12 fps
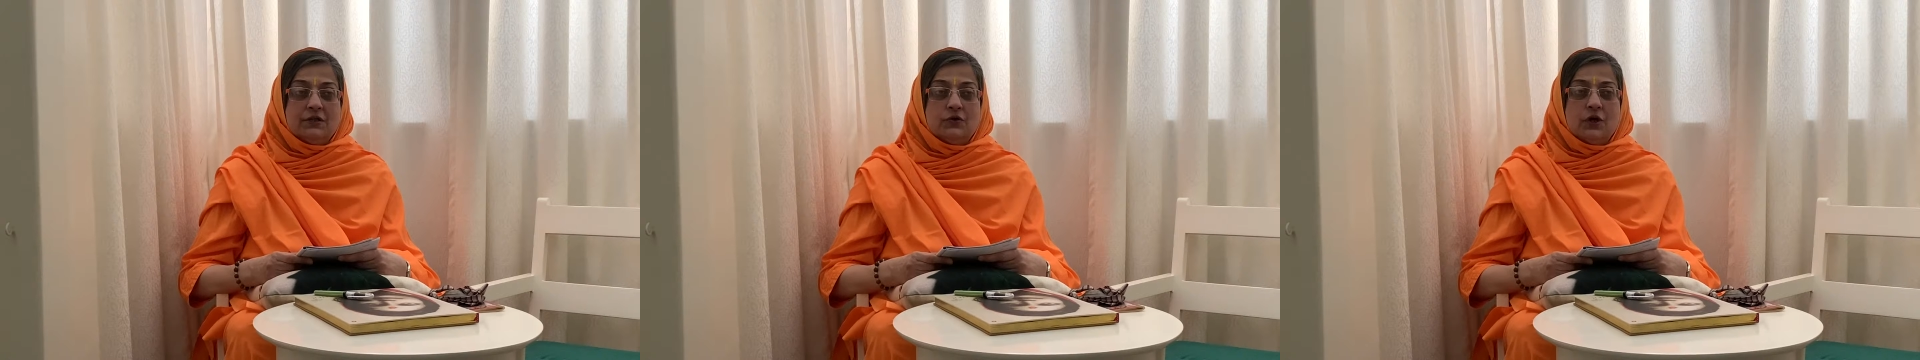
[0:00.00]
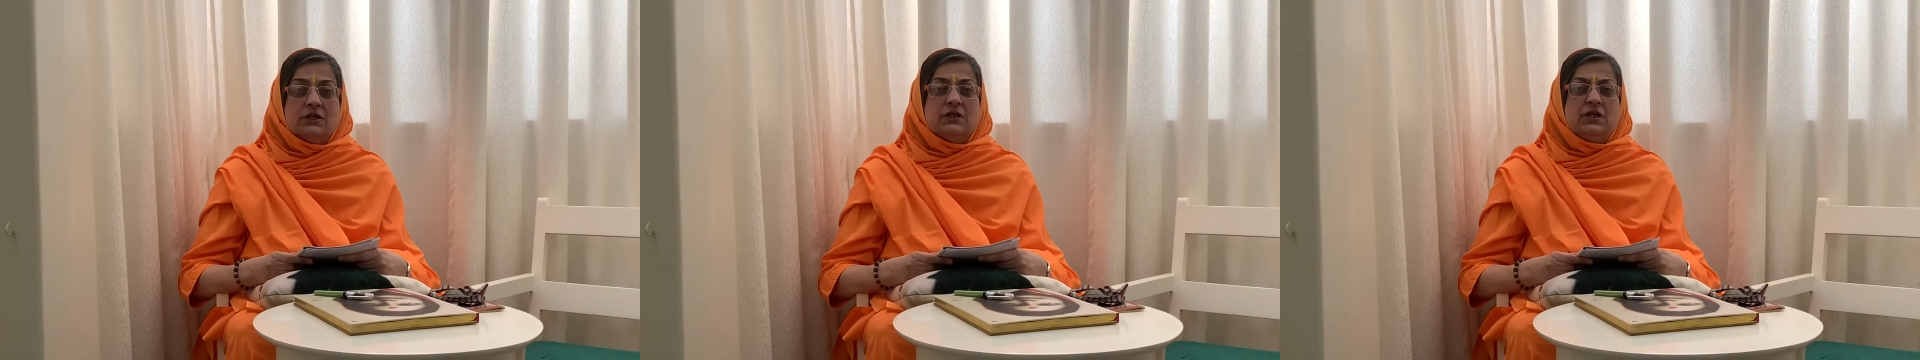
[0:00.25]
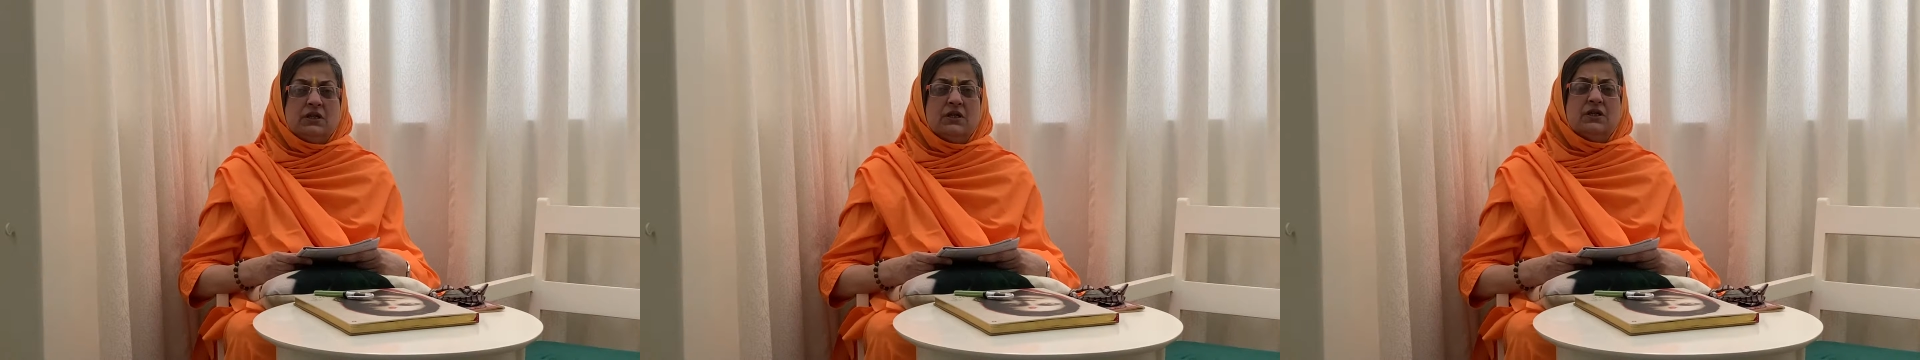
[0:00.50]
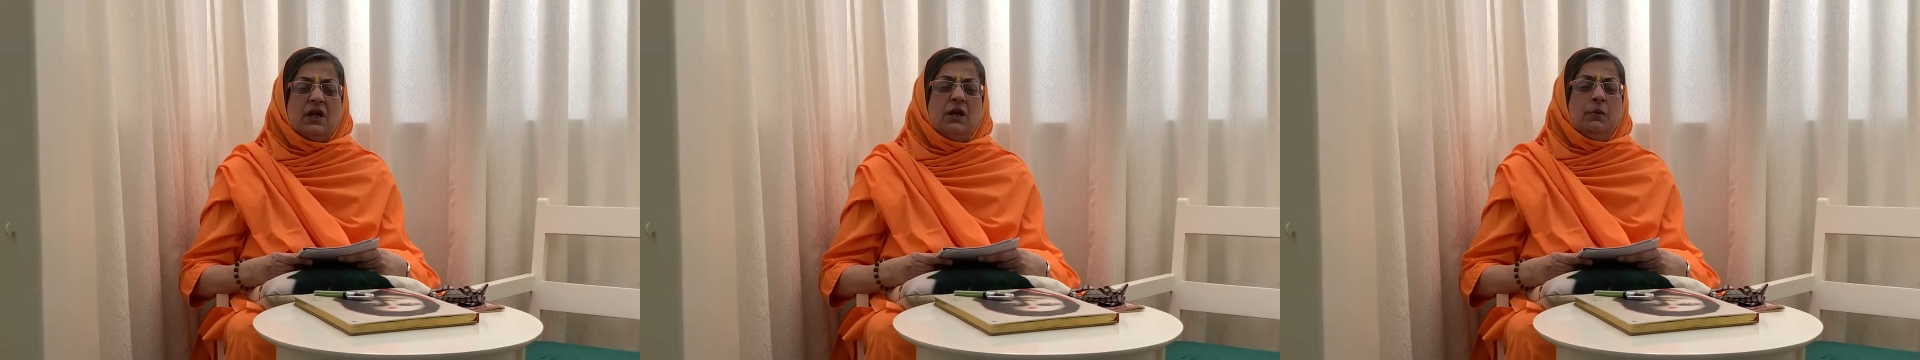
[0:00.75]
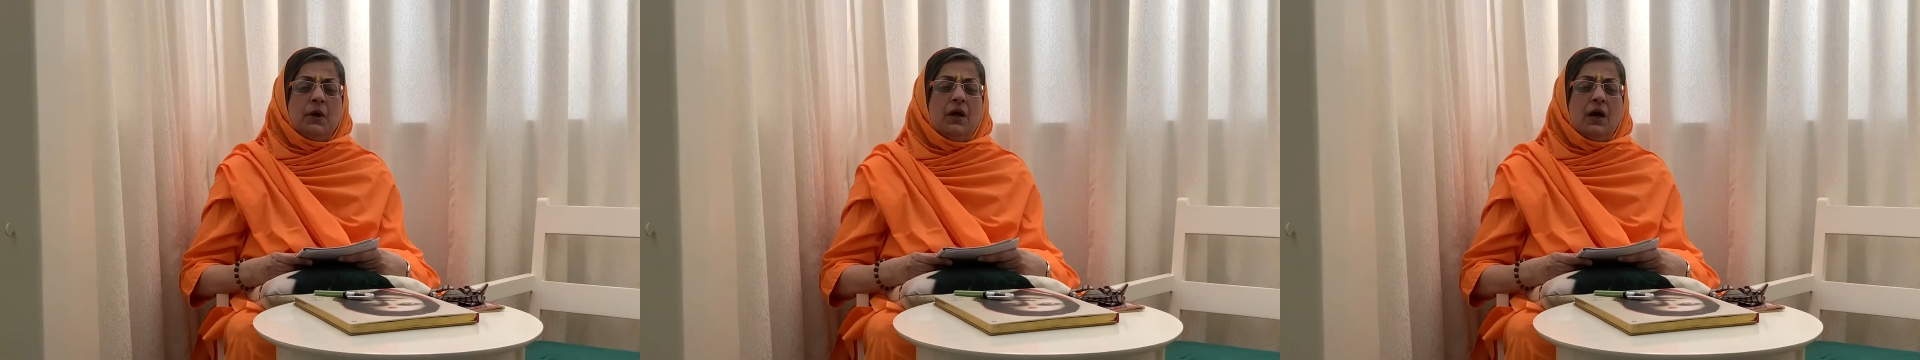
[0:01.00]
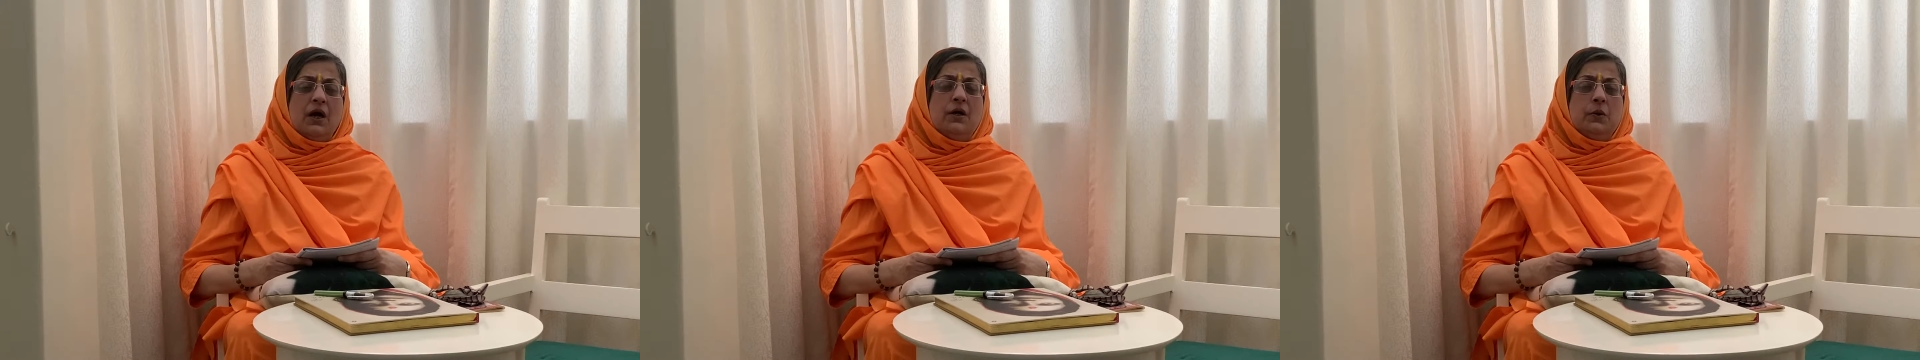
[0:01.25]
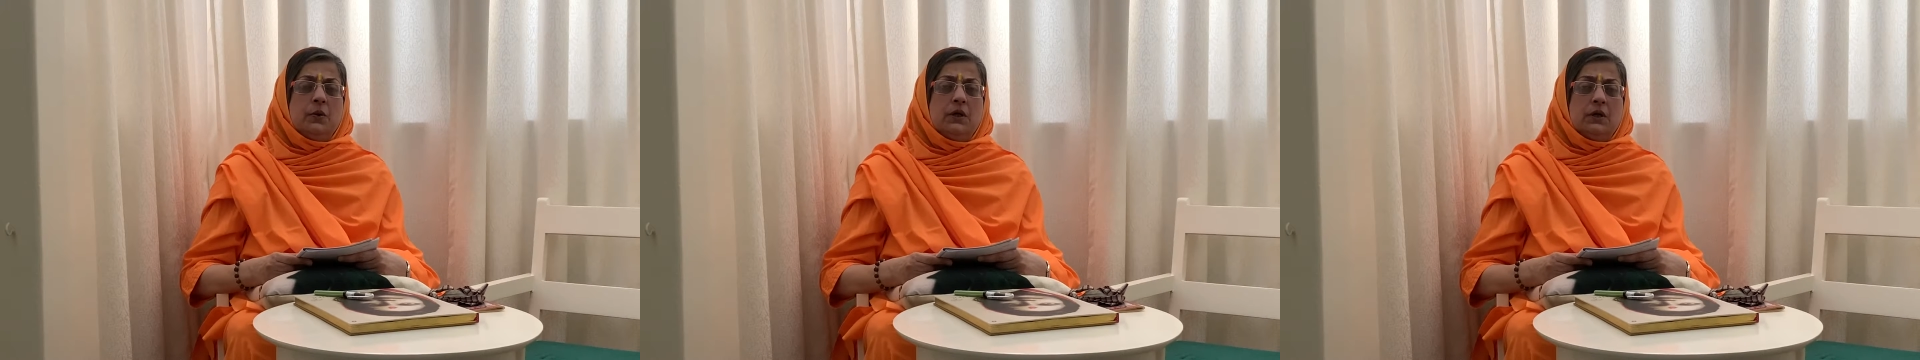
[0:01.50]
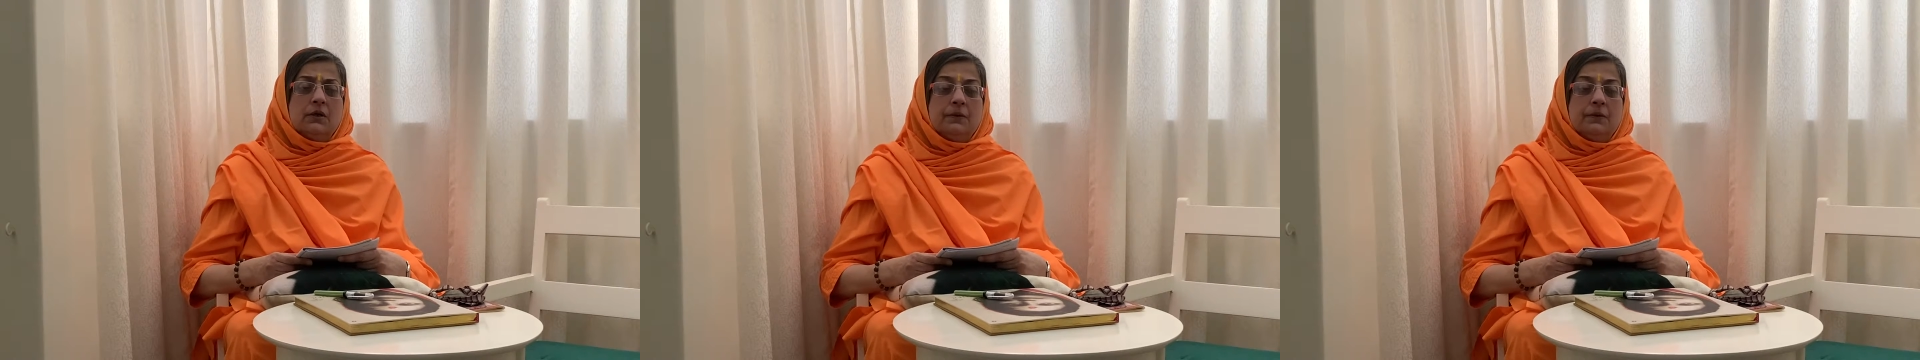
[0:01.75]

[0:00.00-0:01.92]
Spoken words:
So he says, anyway, I'll do it.